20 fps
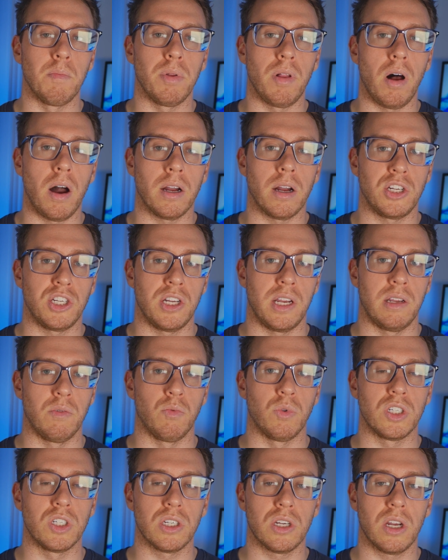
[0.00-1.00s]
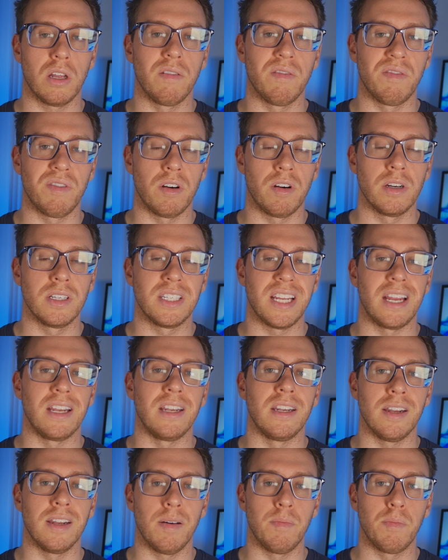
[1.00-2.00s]
blockchain, which confers a
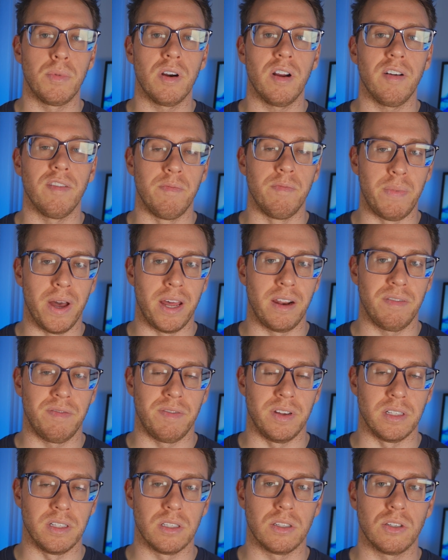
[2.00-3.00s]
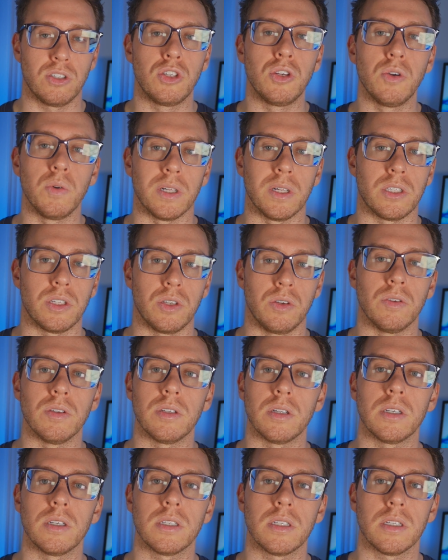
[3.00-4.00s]
number of benefits to its
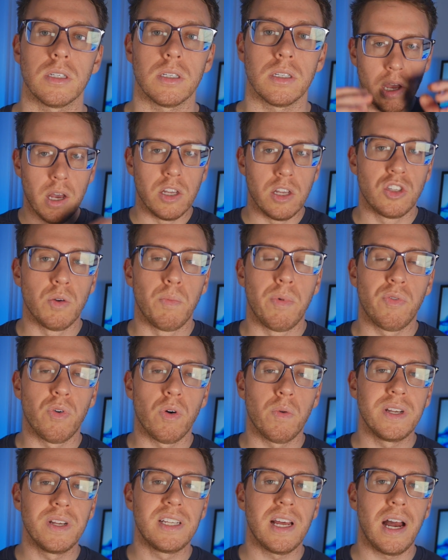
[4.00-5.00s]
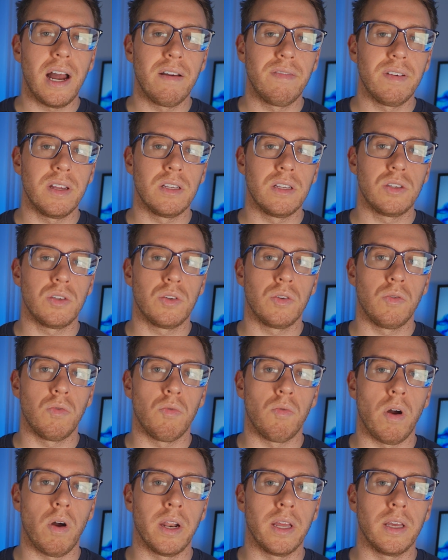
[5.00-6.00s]
users. So before we dive into
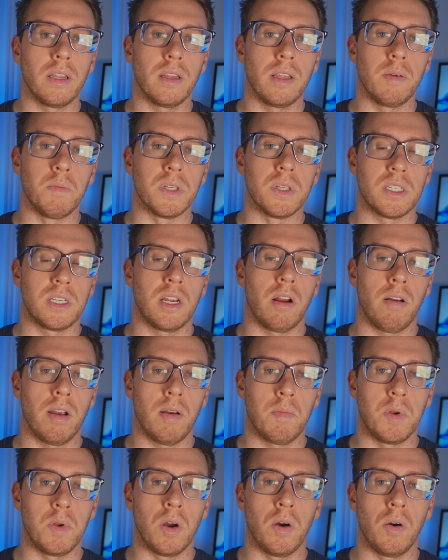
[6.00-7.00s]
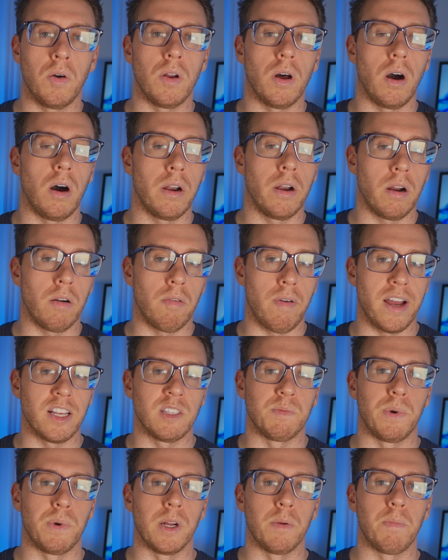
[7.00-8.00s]
running the Mysterium node on our
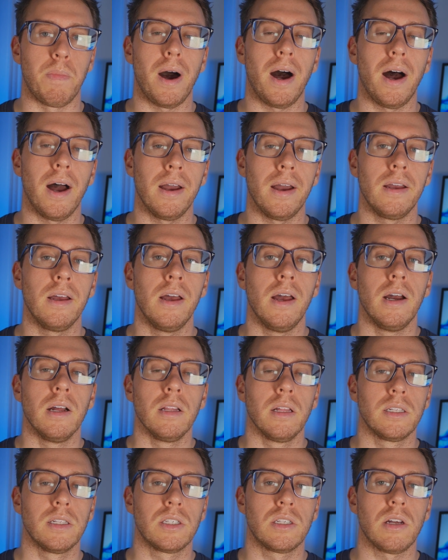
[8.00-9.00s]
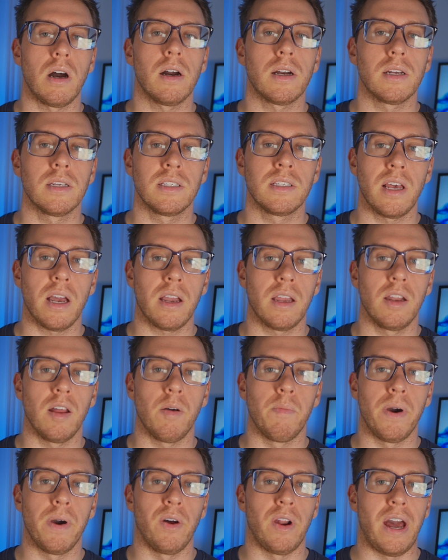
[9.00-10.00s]
Raspberry Pi, let's talk a second
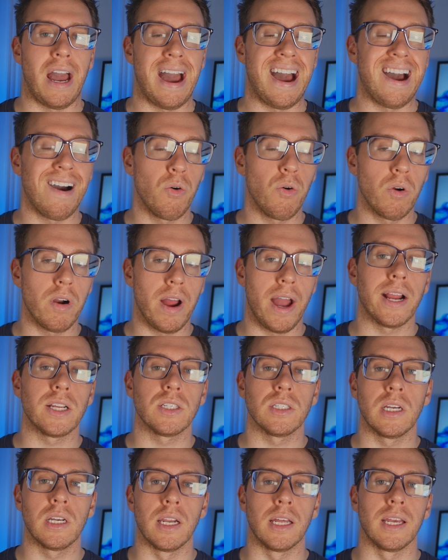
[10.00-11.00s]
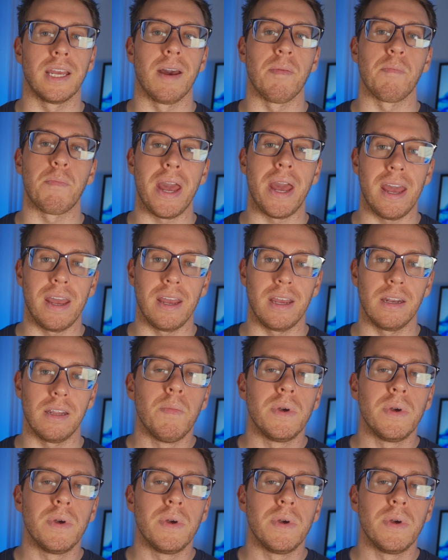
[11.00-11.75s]
about how we're actually going to get paid.